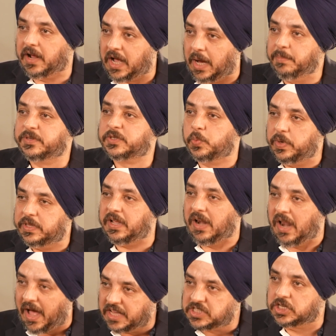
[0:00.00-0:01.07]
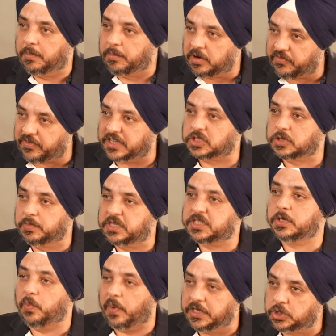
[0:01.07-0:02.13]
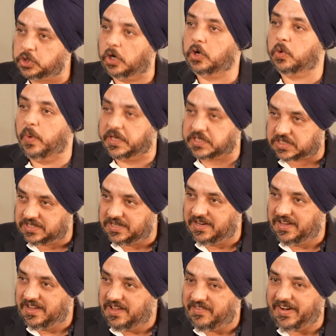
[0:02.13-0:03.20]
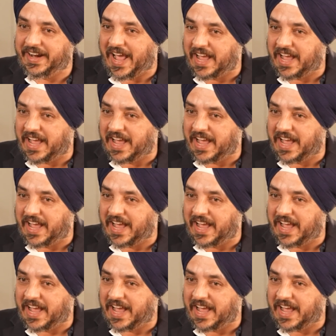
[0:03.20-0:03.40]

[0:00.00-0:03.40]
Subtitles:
comes with a large number of customers in one shot to us, right?